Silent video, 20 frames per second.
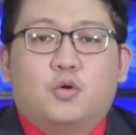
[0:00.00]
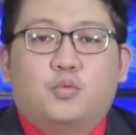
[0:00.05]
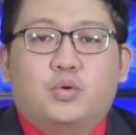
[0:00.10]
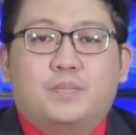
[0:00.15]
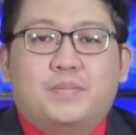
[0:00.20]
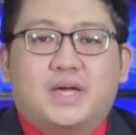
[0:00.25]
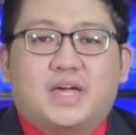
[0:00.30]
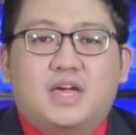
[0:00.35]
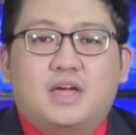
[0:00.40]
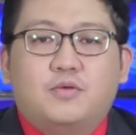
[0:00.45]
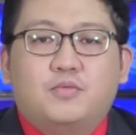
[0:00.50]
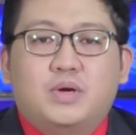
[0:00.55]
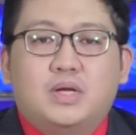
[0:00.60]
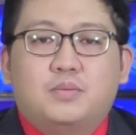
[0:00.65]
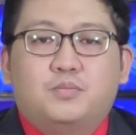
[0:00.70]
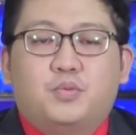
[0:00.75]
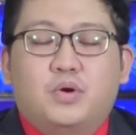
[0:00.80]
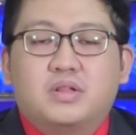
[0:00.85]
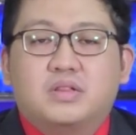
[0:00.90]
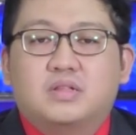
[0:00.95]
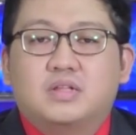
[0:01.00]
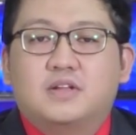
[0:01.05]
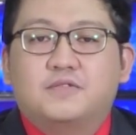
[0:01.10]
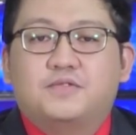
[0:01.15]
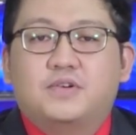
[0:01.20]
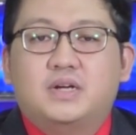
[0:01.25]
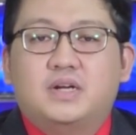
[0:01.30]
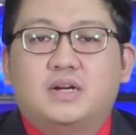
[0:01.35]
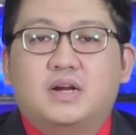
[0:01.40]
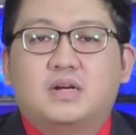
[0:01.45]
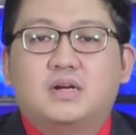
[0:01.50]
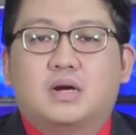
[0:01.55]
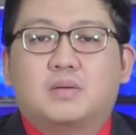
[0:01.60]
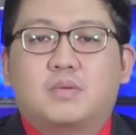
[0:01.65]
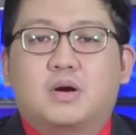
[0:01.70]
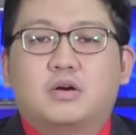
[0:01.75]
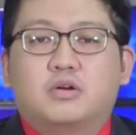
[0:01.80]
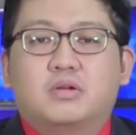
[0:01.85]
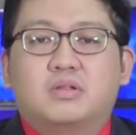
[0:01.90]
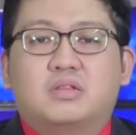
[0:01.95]
We begin with President Ferdinand
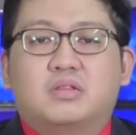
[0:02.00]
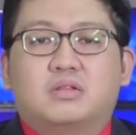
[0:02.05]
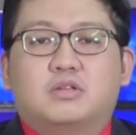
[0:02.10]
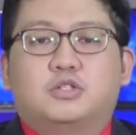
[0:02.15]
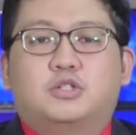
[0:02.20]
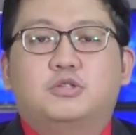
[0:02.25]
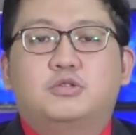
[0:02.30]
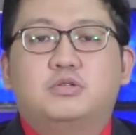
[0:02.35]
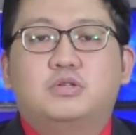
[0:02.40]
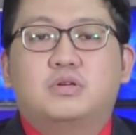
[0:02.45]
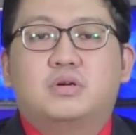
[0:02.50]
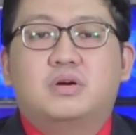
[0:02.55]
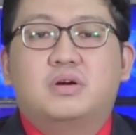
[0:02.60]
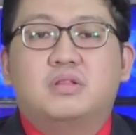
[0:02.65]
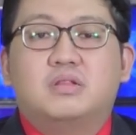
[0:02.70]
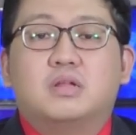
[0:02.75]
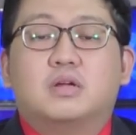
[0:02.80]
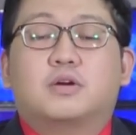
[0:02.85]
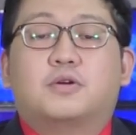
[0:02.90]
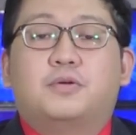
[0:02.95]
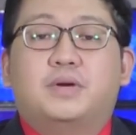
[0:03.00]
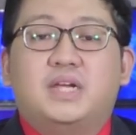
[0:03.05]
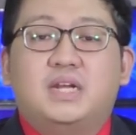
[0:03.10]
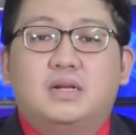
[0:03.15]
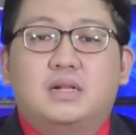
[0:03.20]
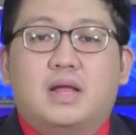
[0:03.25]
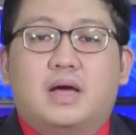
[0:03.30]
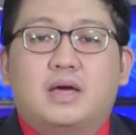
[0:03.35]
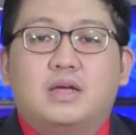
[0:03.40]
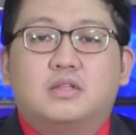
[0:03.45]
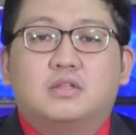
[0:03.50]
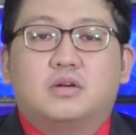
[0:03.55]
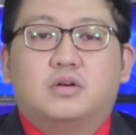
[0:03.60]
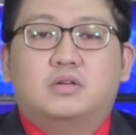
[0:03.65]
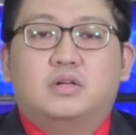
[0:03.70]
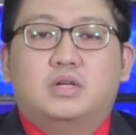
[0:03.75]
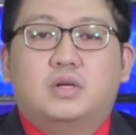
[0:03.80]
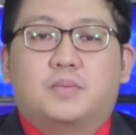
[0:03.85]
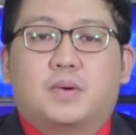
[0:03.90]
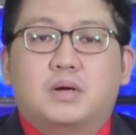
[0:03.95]
Marcos Jr.'s green light
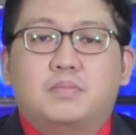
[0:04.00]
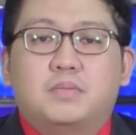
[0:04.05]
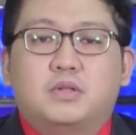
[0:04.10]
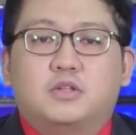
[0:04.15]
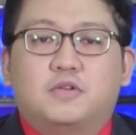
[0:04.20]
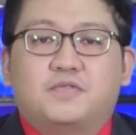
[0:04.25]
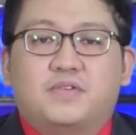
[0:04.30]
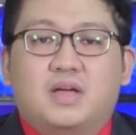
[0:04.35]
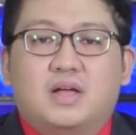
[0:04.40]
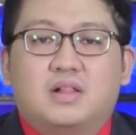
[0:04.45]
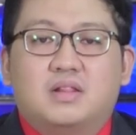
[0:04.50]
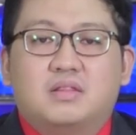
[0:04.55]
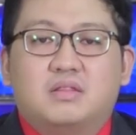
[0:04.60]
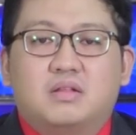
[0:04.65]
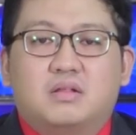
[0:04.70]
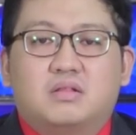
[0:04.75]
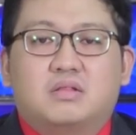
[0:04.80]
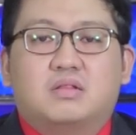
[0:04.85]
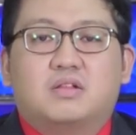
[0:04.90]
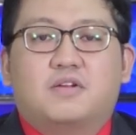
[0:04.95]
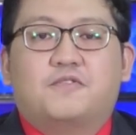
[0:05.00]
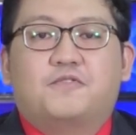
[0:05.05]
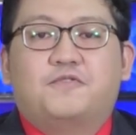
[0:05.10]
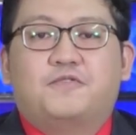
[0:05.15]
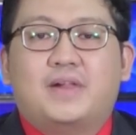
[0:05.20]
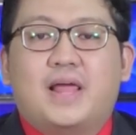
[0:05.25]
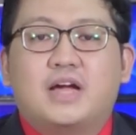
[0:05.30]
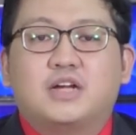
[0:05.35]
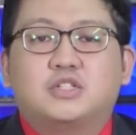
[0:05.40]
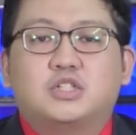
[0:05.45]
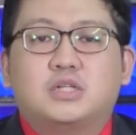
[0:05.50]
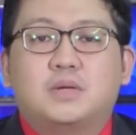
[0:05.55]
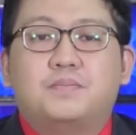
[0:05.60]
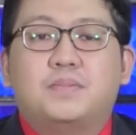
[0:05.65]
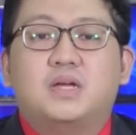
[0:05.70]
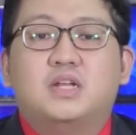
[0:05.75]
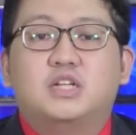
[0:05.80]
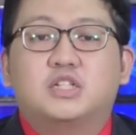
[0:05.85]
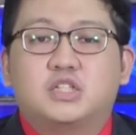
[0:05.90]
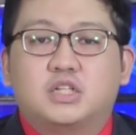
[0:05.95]
on the Department of Health's
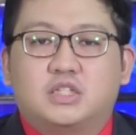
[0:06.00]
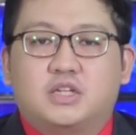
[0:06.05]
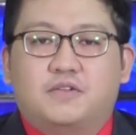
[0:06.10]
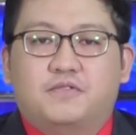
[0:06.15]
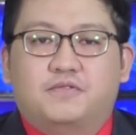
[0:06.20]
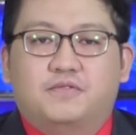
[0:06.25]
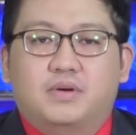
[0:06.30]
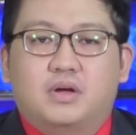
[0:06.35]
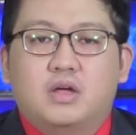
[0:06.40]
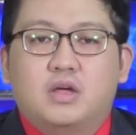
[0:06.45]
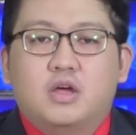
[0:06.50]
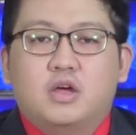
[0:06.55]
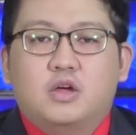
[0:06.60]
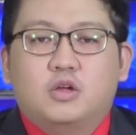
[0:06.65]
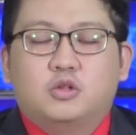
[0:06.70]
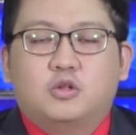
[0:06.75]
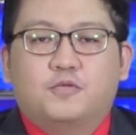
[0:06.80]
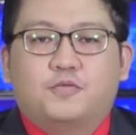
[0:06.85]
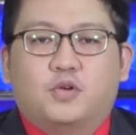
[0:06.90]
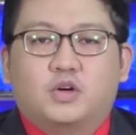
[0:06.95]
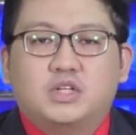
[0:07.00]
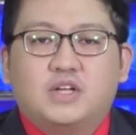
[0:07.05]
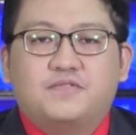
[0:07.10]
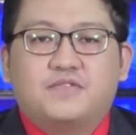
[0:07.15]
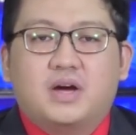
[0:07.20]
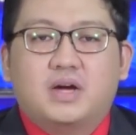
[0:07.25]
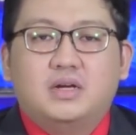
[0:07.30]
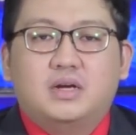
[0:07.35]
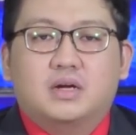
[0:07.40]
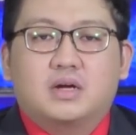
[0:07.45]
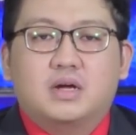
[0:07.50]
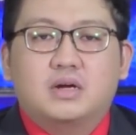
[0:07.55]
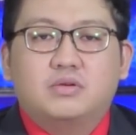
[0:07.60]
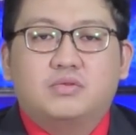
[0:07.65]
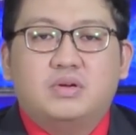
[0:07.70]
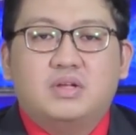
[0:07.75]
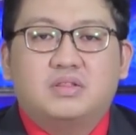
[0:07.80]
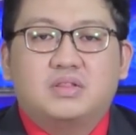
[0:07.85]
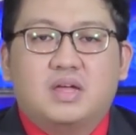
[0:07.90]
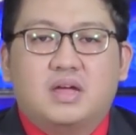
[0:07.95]
flagship initiative to fortify the
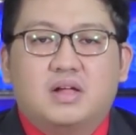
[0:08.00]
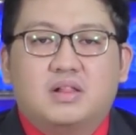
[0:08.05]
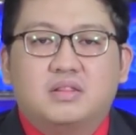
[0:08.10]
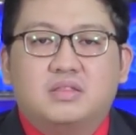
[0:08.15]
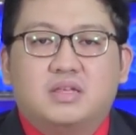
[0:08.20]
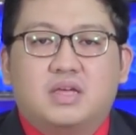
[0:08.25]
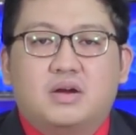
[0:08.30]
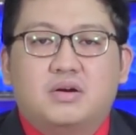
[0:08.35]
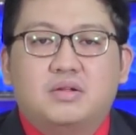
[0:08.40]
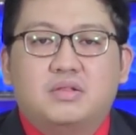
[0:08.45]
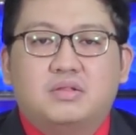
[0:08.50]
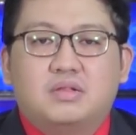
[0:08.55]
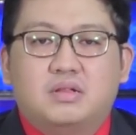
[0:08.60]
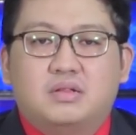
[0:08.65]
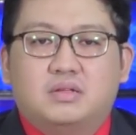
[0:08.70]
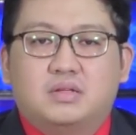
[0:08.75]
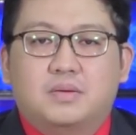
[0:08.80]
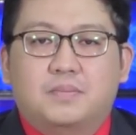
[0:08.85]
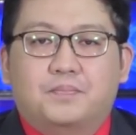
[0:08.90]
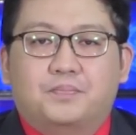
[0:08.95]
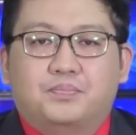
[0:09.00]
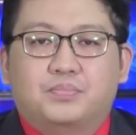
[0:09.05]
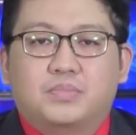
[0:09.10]
country's healthcare system.